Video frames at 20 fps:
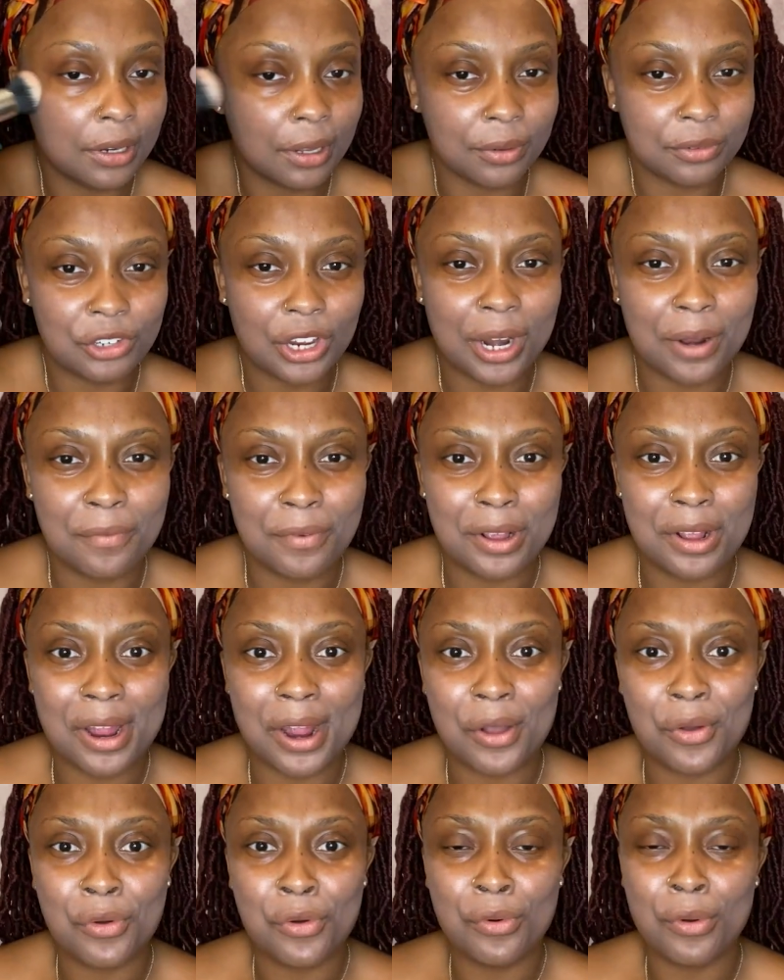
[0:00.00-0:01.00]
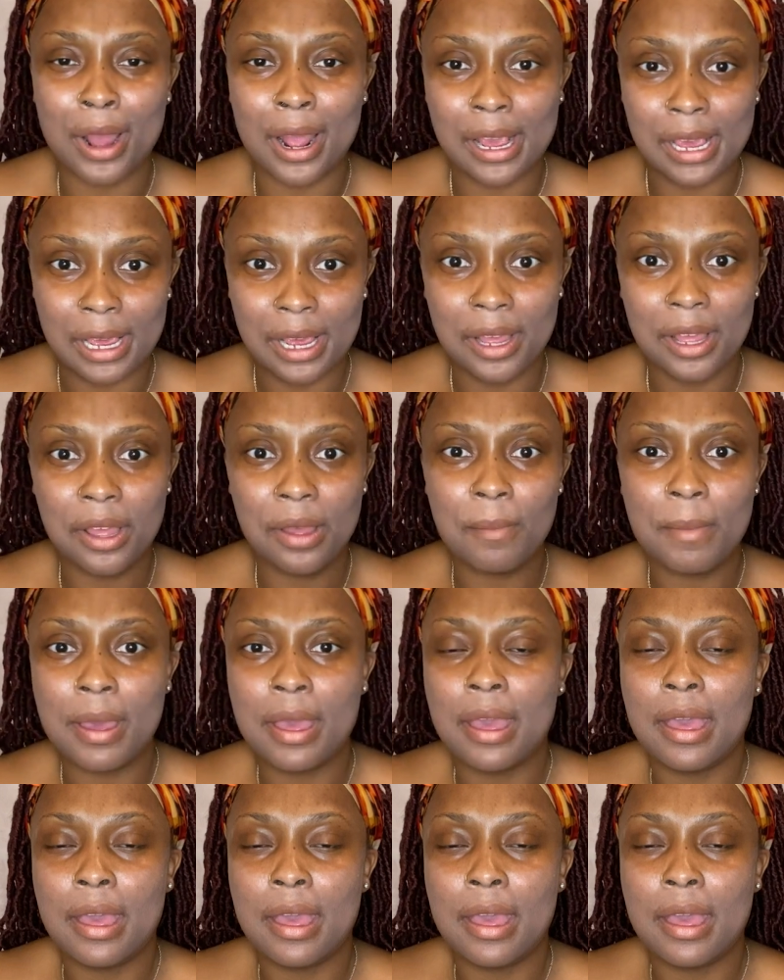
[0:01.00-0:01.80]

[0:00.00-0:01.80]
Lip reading: trying to figure out who I am